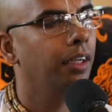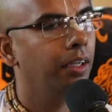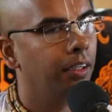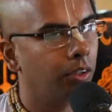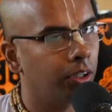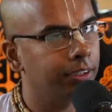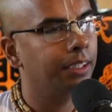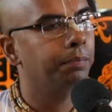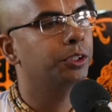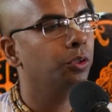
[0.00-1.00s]

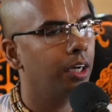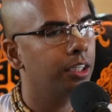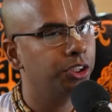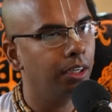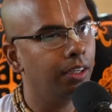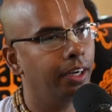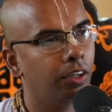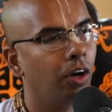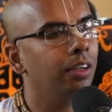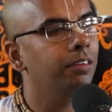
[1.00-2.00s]
concepts to Arjuna, it
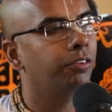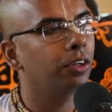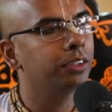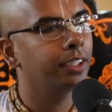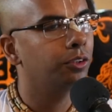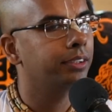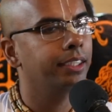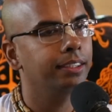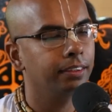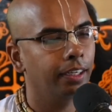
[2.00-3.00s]
all falls into
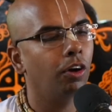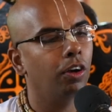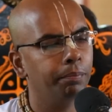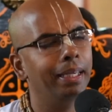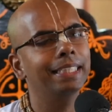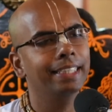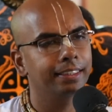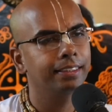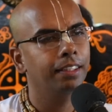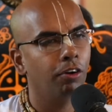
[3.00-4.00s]
sense. It all makes
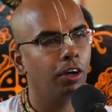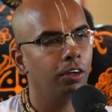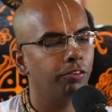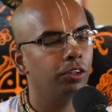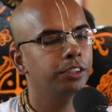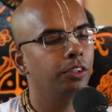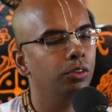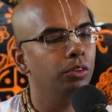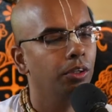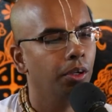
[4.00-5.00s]
sense. It all falls
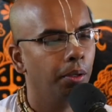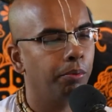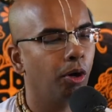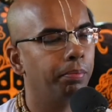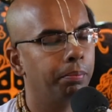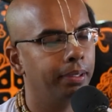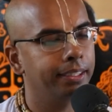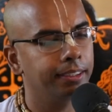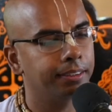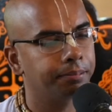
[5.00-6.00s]
into proper
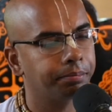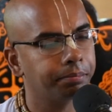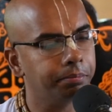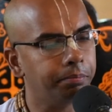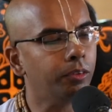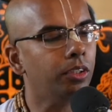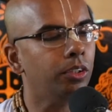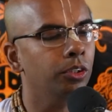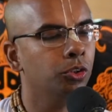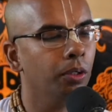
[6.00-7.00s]
places.
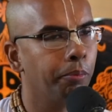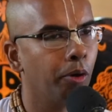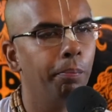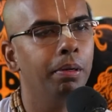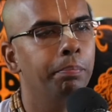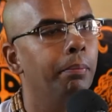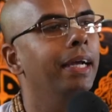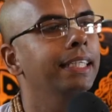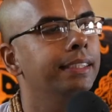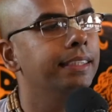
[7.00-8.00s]
So proper
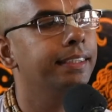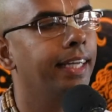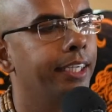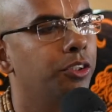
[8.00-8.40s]
premise is actually